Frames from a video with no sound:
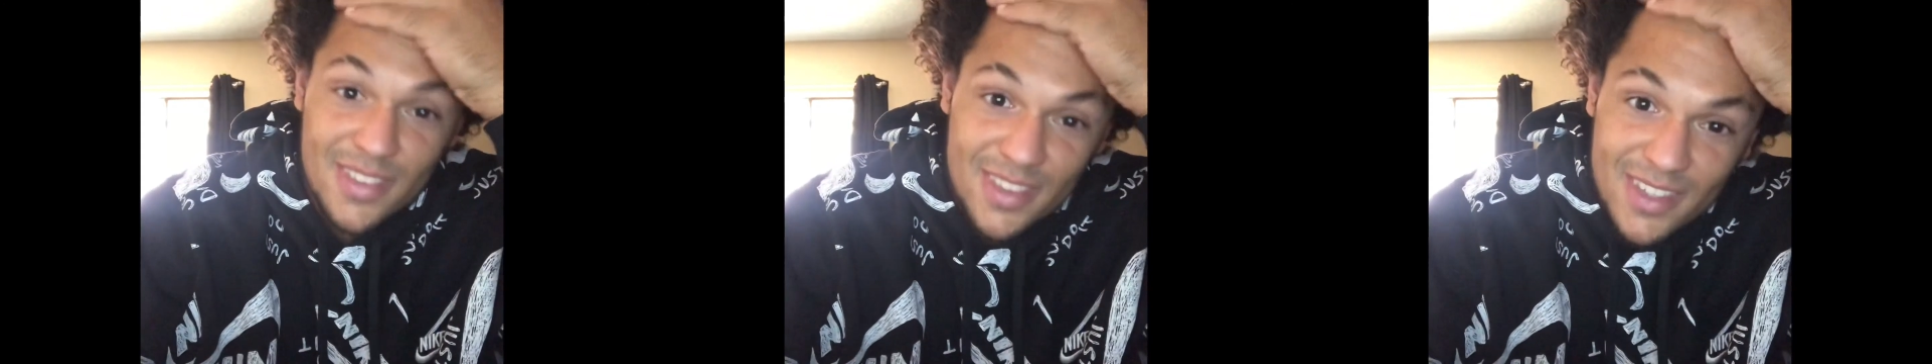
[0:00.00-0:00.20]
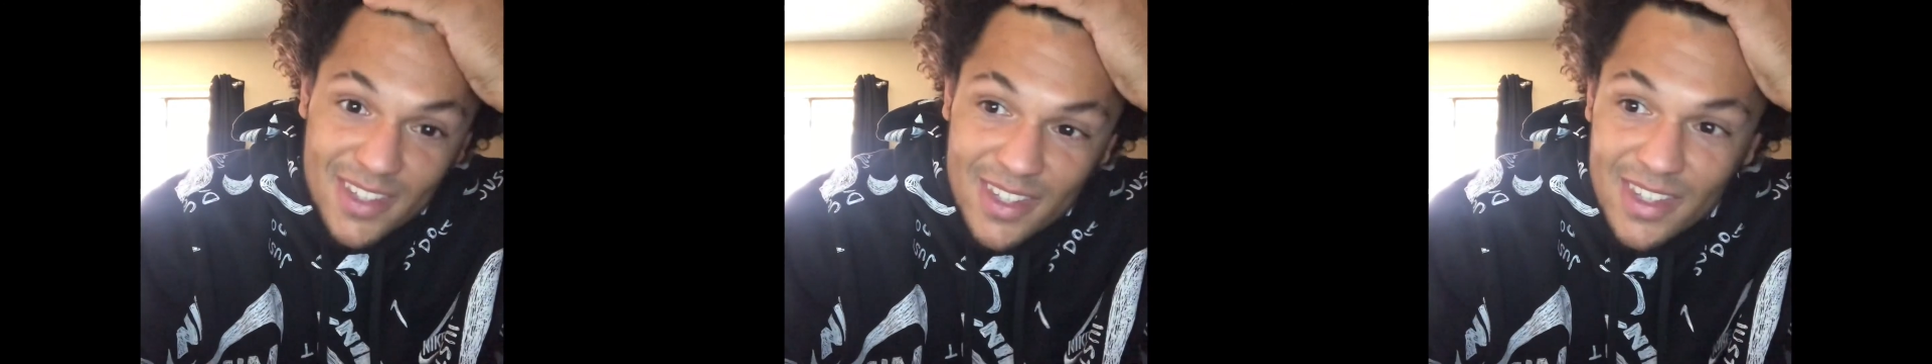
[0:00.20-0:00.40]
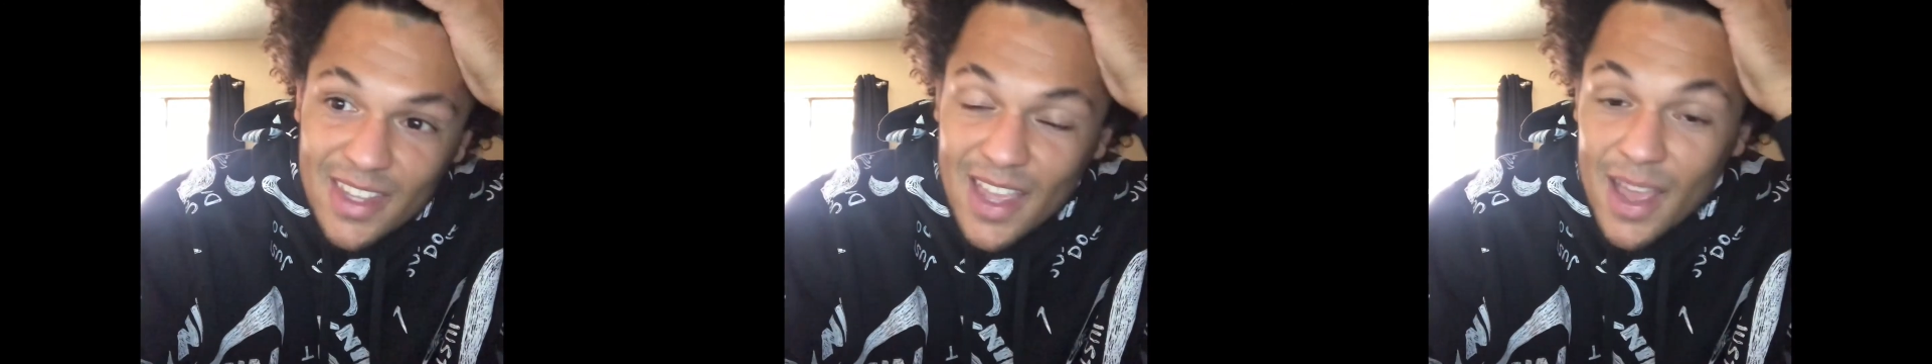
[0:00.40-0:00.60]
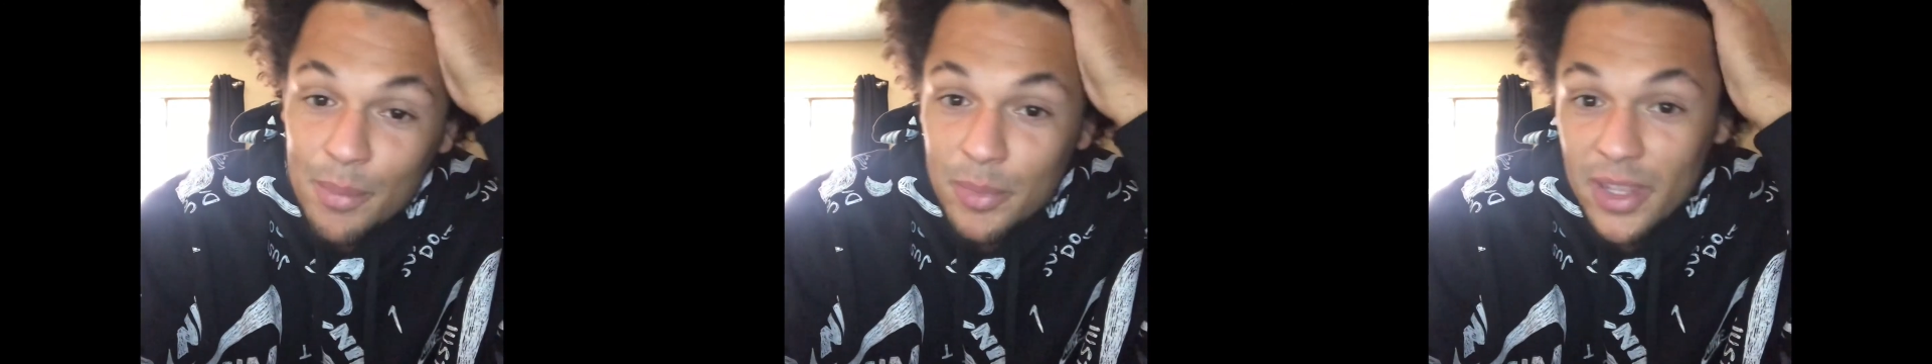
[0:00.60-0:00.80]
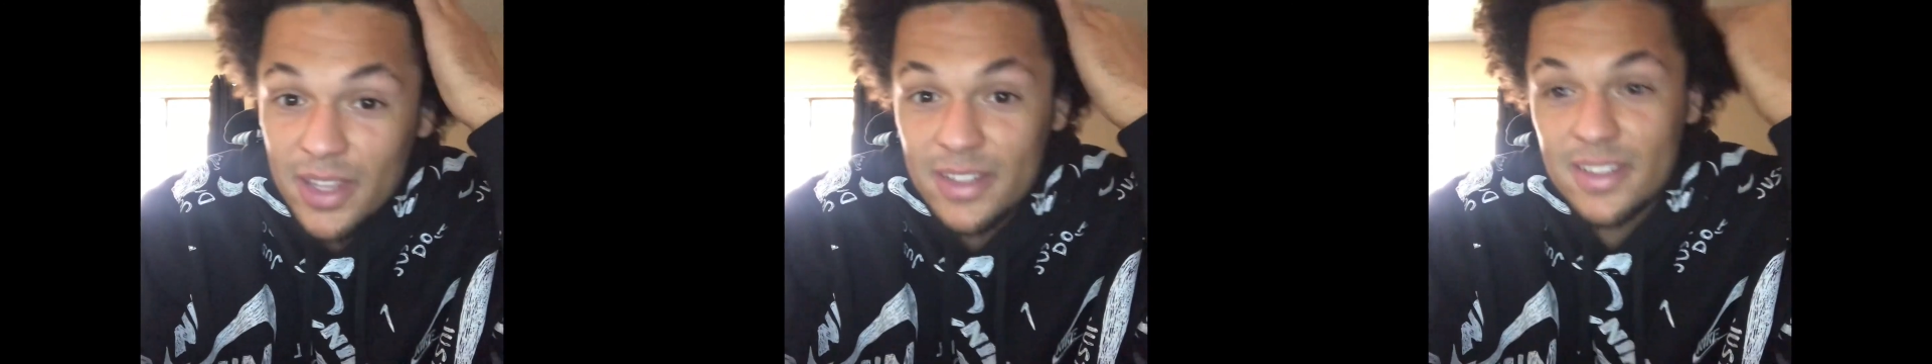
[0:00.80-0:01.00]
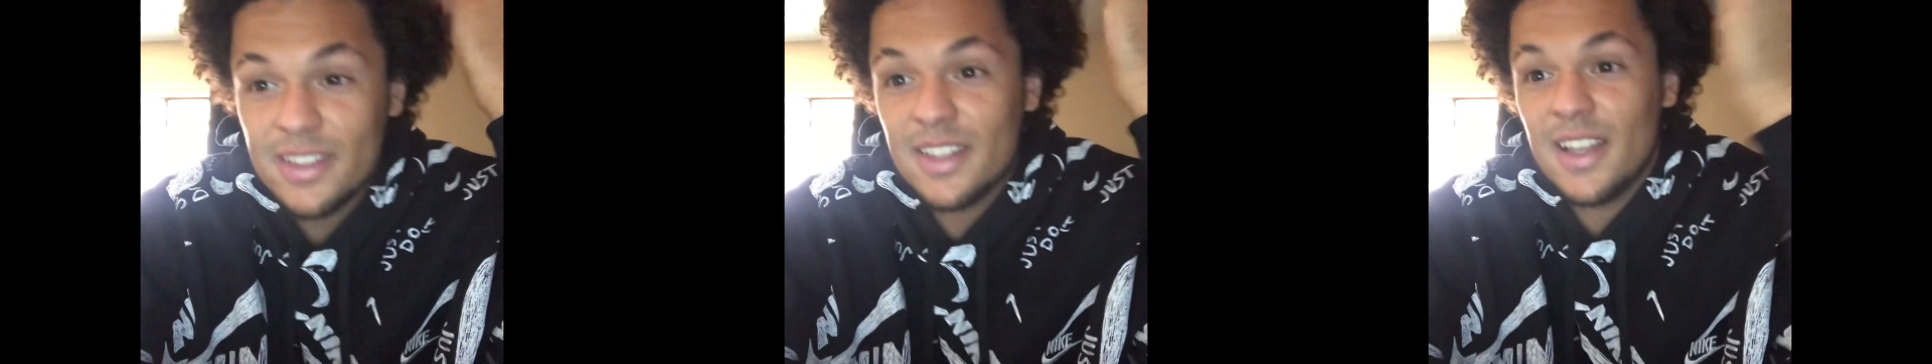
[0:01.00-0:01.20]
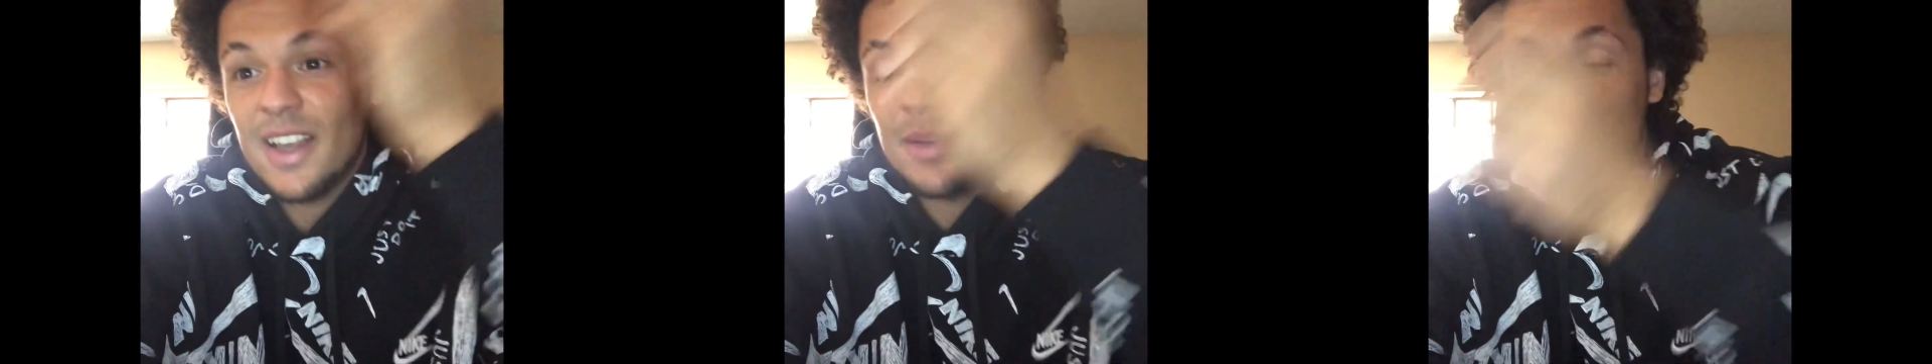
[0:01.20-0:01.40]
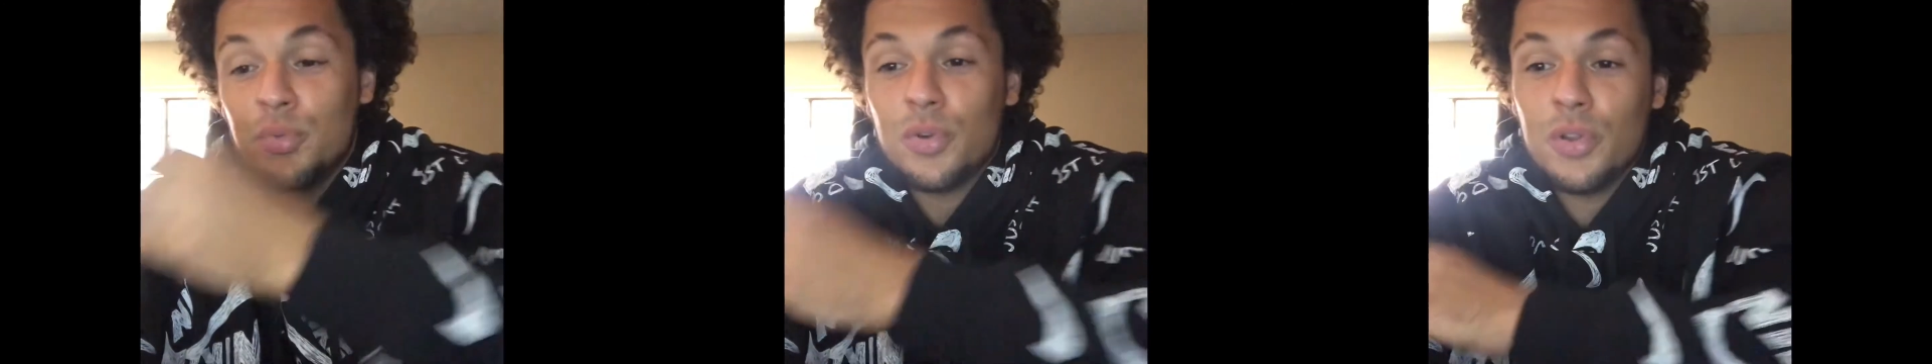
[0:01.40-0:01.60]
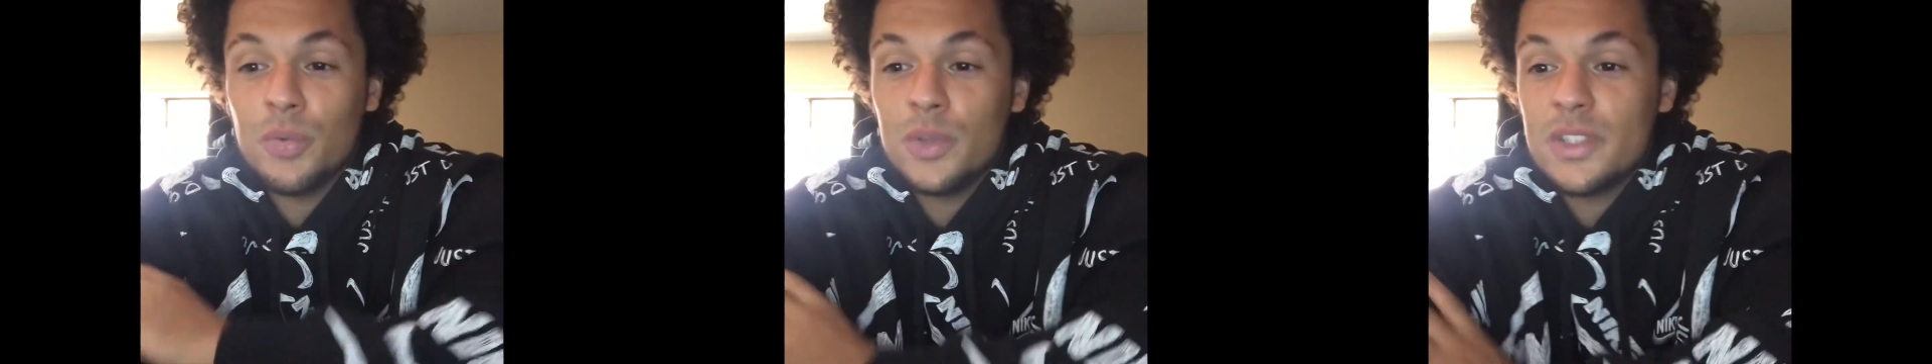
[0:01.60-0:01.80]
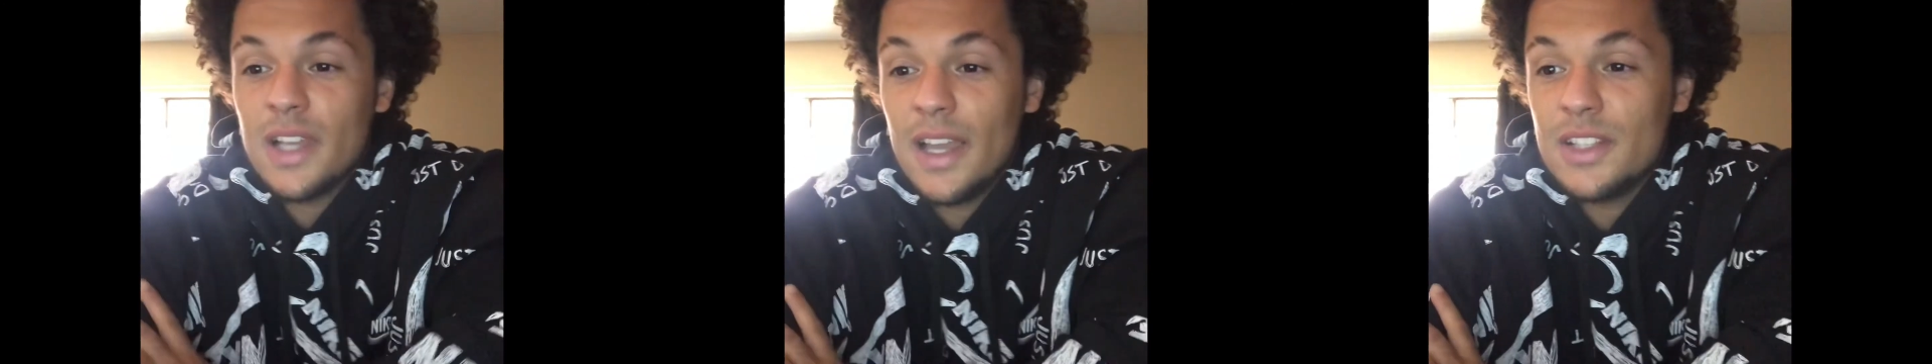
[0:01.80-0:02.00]
Yeah, man, I'm going
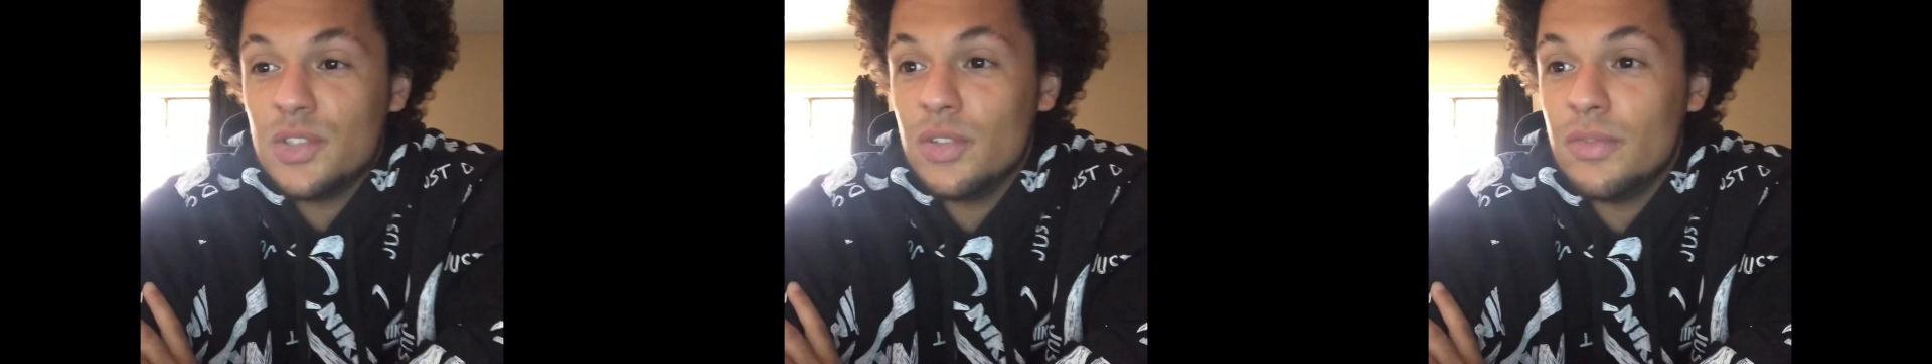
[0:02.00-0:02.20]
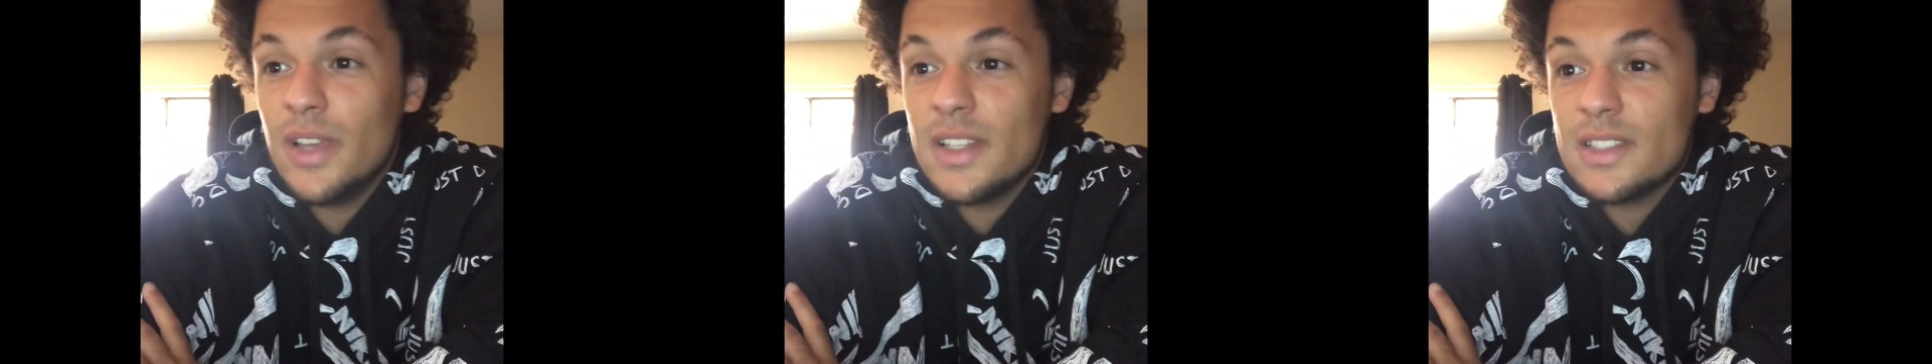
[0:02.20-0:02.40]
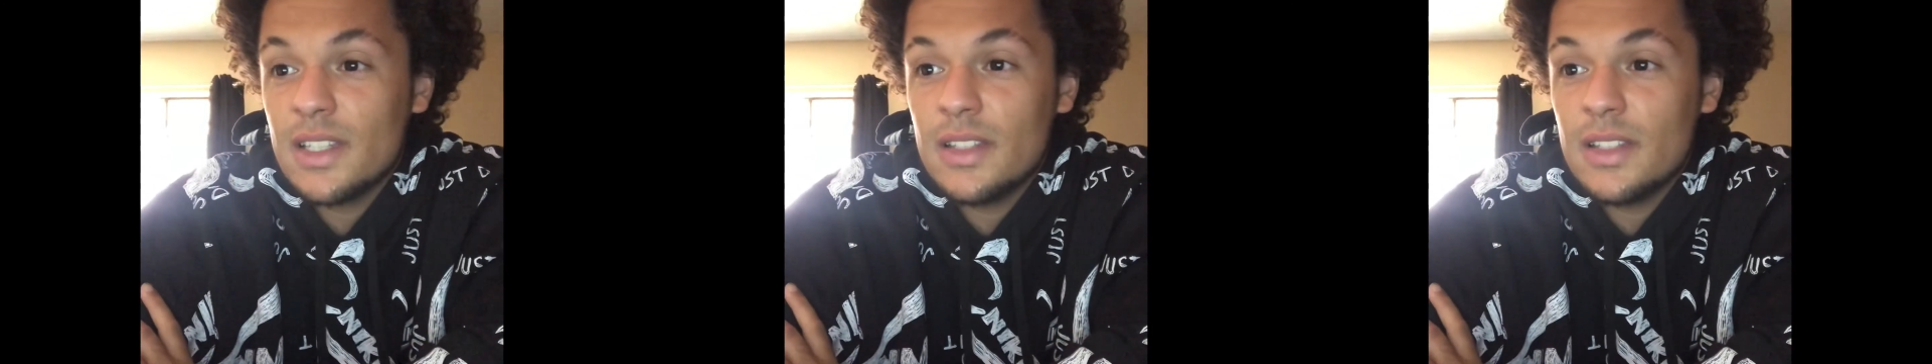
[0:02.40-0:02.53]
with Tai Tuivasa.